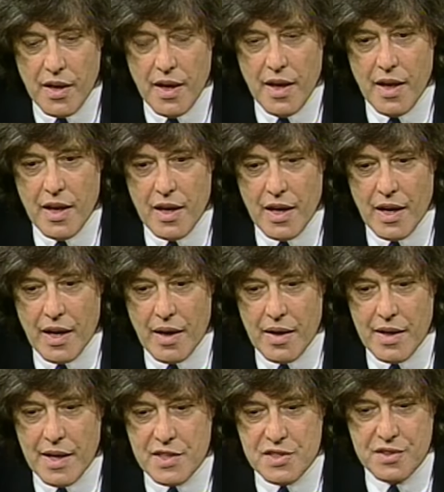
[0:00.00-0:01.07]
Yeah. Uh,
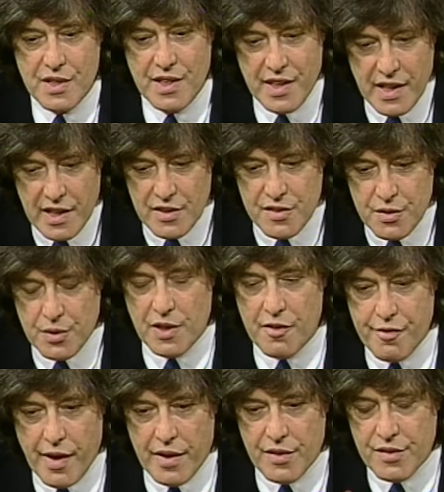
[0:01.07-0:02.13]
it's turning into an
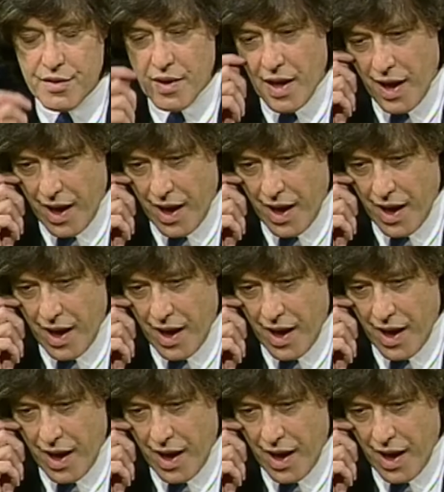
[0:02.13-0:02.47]
event,